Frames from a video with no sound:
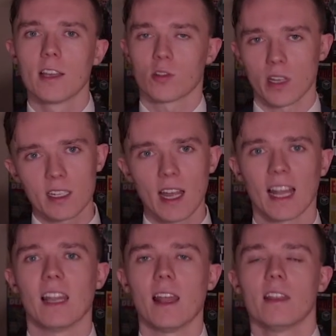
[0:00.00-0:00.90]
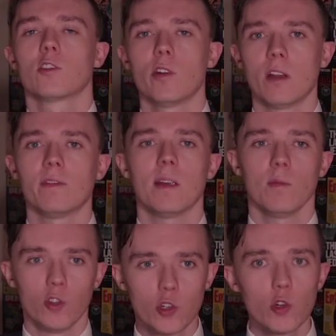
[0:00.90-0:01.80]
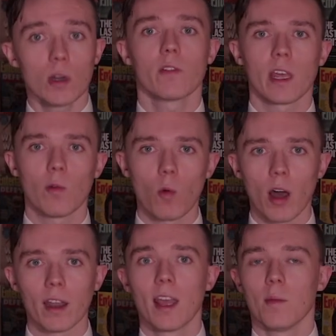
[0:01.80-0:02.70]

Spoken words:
So they just kind of let this creative team do whatever they want